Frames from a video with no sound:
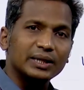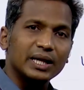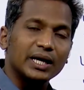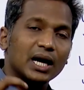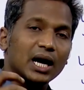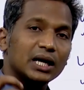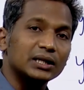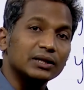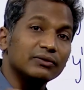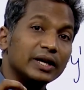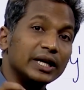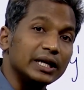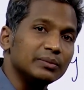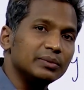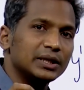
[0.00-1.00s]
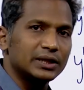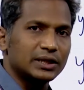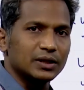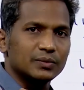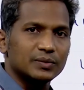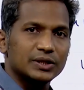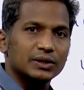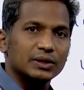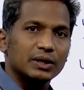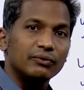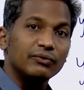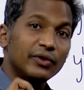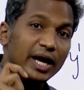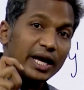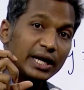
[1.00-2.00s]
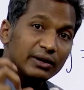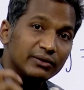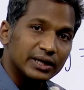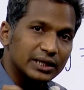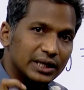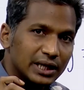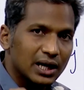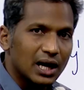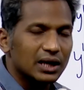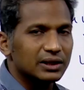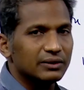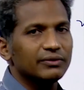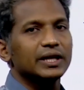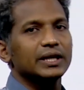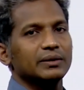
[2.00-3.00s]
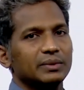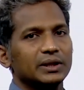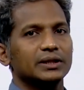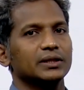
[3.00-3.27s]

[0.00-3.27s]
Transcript: there are the variable terms, wherever there are the variable